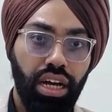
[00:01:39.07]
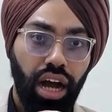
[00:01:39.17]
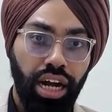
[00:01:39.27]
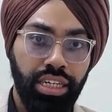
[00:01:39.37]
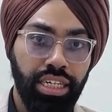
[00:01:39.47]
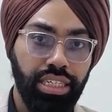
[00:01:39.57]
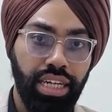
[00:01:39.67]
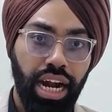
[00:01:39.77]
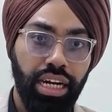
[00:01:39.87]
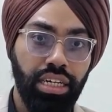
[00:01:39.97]

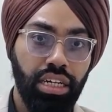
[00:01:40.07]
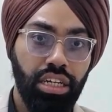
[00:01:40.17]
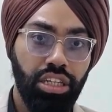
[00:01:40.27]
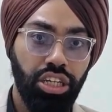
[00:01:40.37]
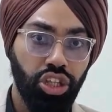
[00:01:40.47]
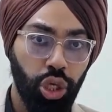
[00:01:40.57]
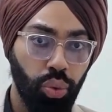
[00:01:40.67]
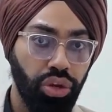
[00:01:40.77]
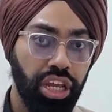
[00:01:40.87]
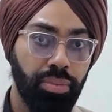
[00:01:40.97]
understand the
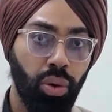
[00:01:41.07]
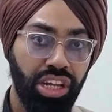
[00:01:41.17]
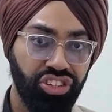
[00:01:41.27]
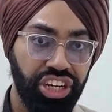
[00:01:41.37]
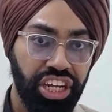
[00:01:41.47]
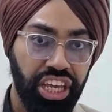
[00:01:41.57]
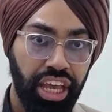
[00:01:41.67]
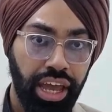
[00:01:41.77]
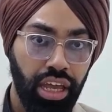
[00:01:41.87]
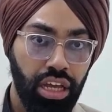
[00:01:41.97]
theory about Agentic
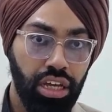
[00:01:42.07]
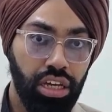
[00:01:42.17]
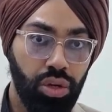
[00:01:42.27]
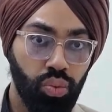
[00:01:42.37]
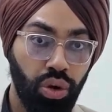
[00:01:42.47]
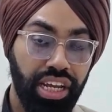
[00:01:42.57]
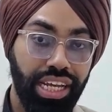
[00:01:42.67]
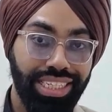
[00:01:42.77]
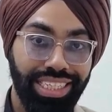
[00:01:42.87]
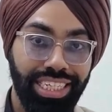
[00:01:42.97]
AI, what
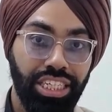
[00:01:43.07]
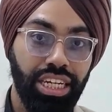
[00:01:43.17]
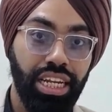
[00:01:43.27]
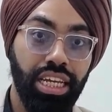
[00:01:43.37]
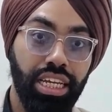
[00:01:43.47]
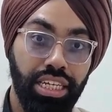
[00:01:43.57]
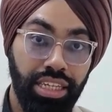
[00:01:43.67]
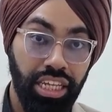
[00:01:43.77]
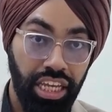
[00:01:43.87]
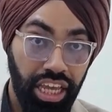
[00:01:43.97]
essentially is
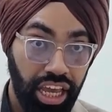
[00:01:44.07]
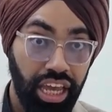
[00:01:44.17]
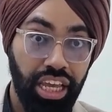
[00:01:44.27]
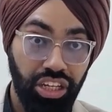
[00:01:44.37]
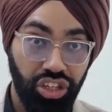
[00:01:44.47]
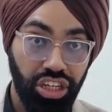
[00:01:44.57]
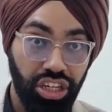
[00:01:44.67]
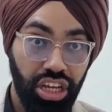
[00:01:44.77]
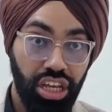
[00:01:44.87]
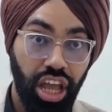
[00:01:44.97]
an AI agent
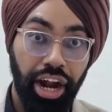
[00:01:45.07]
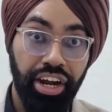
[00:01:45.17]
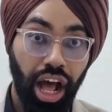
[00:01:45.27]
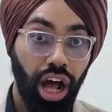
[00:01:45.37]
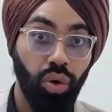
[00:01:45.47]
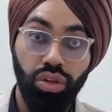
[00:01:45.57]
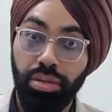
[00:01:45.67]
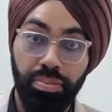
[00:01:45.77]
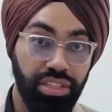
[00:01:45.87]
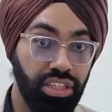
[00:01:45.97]
and how
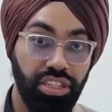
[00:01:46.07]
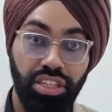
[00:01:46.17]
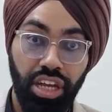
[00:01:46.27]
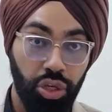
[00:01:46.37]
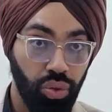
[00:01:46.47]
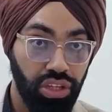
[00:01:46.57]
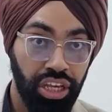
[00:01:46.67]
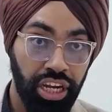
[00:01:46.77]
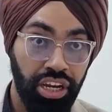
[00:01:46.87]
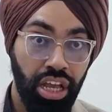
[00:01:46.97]
the businesses are using
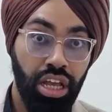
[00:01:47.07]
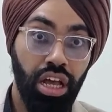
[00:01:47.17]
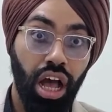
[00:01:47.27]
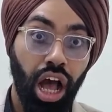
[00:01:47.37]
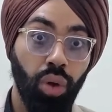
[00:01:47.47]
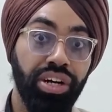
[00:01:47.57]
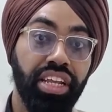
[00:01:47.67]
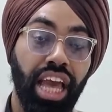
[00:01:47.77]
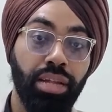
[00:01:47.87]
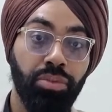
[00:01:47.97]
it, how it
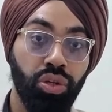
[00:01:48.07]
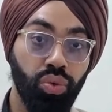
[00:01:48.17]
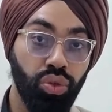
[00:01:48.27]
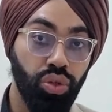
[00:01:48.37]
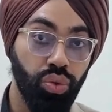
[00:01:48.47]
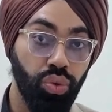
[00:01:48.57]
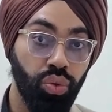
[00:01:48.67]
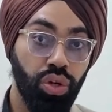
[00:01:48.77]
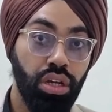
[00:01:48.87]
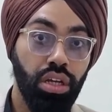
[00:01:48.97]
can be used
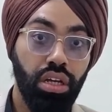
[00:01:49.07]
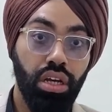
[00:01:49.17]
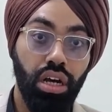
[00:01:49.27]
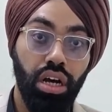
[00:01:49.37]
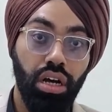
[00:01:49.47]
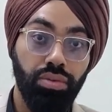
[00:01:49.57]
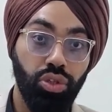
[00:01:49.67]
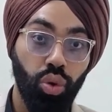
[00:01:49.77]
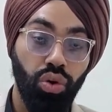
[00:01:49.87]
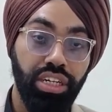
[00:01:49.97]
to
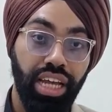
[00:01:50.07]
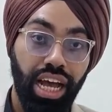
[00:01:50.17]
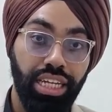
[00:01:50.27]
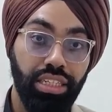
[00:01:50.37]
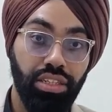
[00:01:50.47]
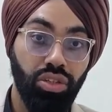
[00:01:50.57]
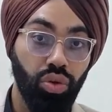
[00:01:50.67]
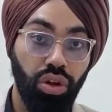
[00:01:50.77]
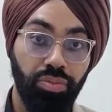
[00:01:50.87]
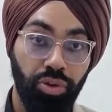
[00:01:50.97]
solve tasks,
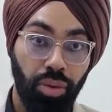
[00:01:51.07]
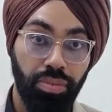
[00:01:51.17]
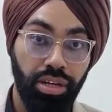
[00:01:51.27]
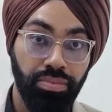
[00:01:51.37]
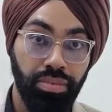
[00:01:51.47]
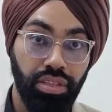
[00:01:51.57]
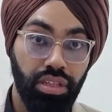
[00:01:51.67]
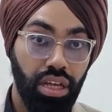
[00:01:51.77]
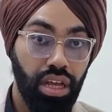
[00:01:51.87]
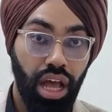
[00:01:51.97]
solve
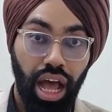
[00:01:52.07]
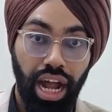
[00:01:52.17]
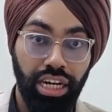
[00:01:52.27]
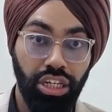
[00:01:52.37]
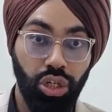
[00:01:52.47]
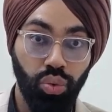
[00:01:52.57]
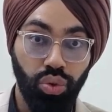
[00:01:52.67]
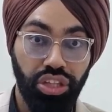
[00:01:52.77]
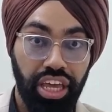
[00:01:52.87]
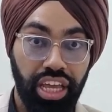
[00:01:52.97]
problems, and
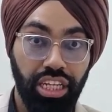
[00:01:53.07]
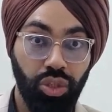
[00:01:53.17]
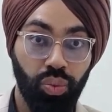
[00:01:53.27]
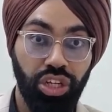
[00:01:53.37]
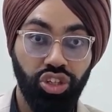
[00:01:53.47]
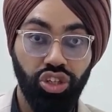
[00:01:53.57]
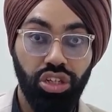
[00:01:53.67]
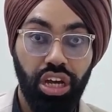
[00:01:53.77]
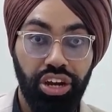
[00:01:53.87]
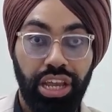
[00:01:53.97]
do things which
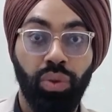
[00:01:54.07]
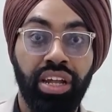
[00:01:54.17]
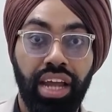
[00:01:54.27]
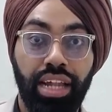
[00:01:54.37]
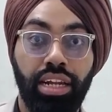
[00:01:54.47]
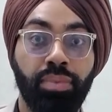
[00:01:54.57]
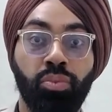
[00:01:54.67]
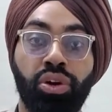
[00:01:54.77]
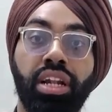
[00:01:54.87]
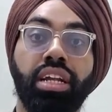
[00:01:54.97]
a regular LLM
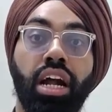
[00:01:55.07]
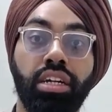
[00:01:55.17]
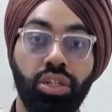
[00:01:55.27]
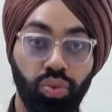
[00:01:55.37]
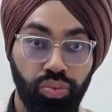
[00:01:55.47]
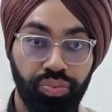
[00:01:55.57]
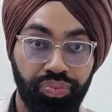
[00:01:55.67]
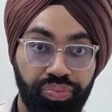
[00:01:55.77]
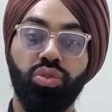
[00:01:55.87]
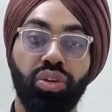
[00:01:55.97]
model can't do.
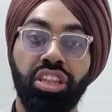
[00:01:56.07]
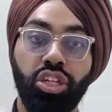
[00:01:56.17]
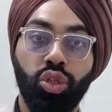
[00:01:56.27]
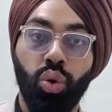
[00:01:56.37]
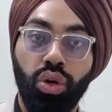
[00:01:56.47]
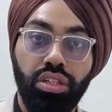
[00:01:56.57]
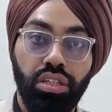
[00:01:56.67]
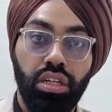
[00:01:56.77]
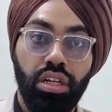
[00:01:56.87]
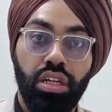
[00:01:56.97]
So in this
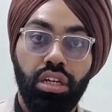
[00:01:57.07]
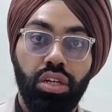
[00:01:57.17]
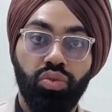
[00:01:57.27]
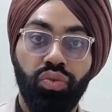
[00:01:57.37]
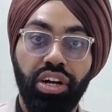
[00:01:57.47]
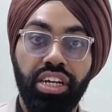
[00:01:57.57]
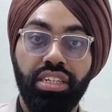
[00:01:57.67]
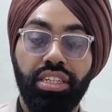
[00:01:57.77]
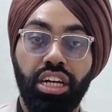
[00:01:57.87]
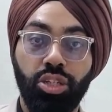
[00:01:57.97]
course, we will
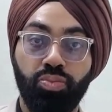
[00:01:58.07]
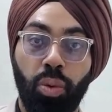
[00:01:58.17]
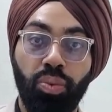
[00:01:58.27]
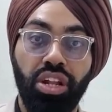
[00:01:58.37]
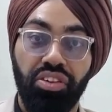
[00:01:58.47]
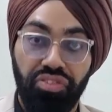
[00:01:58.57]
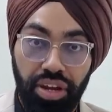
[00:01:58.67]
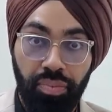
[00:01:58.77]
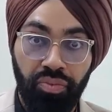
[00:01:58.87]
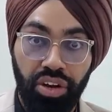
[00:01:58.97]
discuss popular
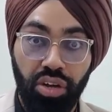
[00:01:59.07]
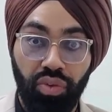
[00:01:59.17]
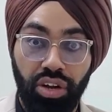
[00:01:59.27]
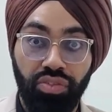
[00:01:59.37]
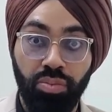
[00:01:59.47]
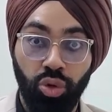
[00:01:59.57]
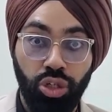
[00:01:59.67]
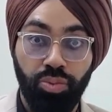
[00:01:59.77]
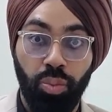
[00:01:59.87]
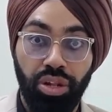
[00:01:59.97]
framework, one of the
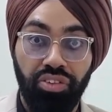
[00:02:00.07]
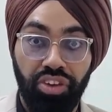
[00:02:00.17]
most popular